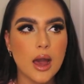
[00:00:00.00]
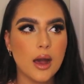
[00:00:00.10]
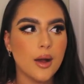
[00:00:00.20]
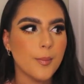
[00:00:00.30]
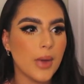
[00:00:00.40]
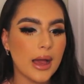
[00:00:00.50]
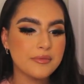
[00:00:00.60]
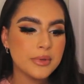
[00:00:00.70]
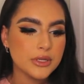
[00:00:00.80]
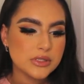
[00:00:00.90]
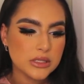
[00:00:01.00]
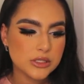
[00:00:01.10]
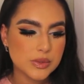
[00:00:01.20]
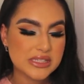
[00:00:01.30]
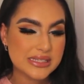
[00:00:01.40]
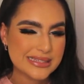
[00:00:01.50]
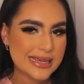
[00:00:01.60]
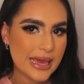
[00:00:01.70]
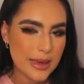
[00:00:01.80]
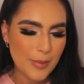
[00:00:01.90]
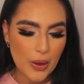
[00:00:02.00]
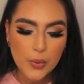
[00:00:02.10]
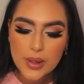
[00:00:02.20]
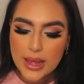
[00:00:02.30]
I've been using this one since it came out,